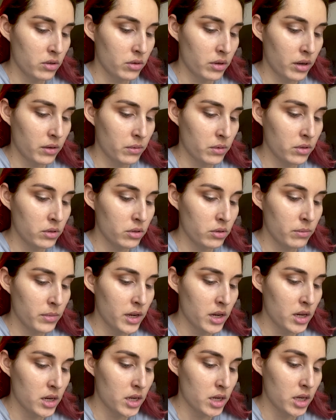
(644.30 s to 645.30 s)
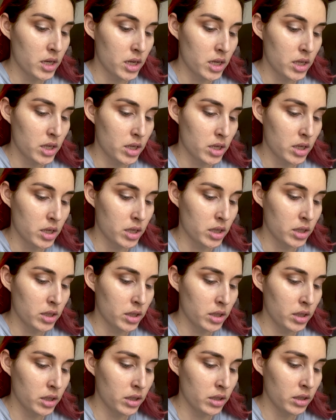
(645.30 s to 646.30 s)
now I'm gonna do my
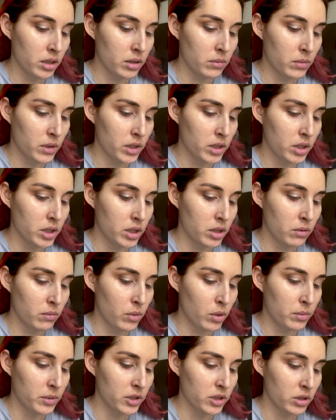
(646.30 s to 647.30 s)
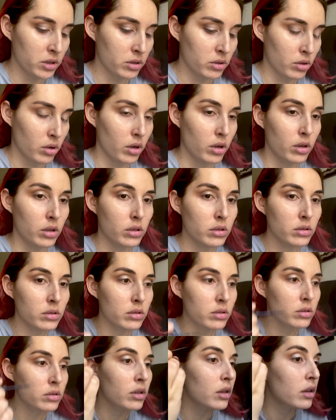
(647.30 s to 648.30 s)
eyeliner. I might need a moment of silence.